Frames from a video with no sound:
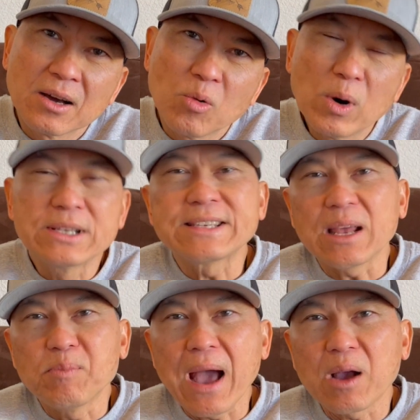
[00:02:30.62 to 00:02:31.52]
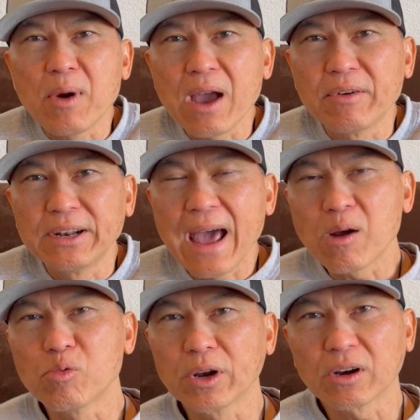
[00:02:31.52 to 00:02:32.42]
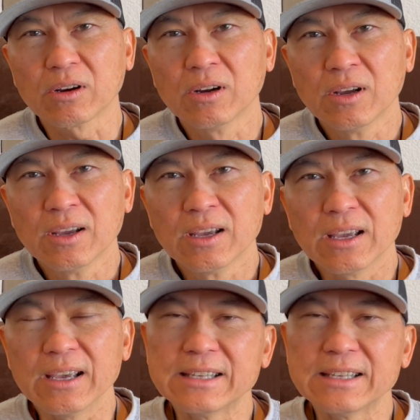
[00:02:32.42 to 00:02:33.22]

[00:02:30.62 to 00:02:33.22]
One setback about having a downrigger